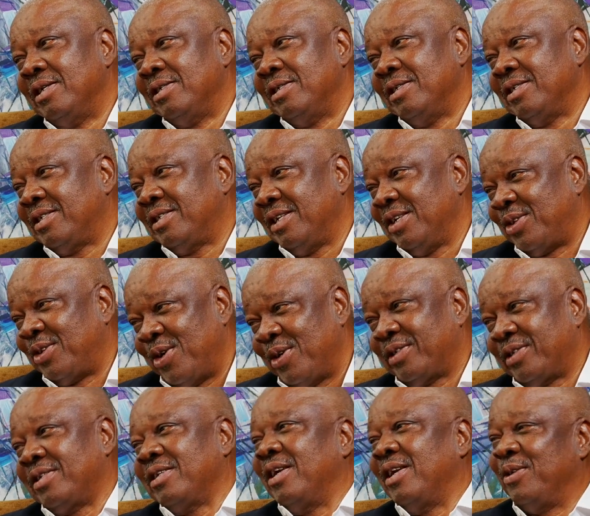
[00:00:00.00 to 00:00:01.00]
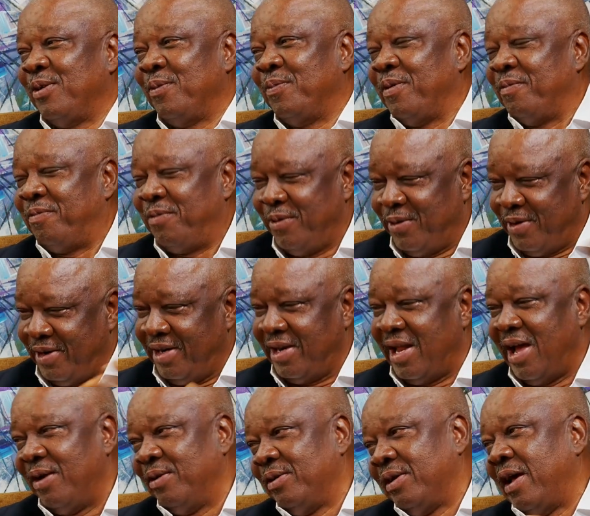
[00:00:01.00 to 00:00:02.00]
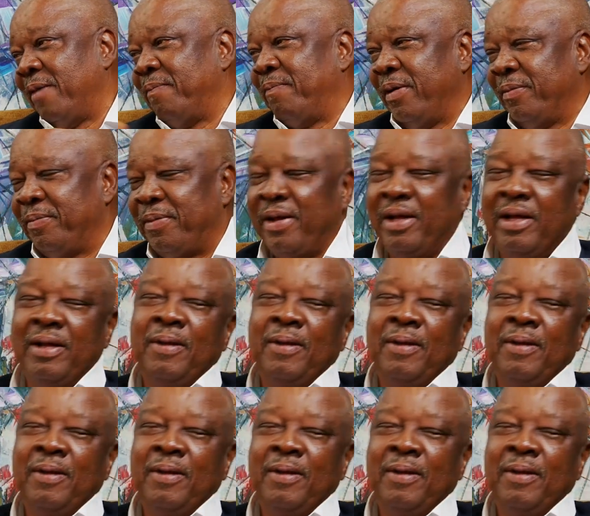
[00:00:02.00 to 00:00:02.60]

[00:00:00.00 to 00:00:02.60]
He still talked a little bit, if you read down that paper.